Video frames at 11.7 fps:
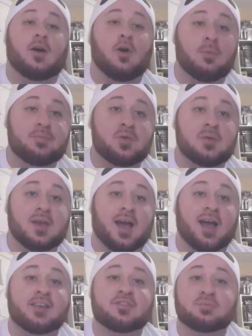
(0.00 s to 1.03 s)
Hope you
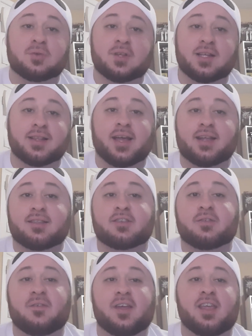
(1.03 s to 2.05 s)
guys really liked this
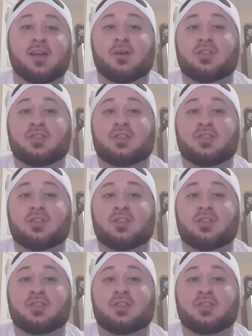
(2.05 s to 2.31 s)
video,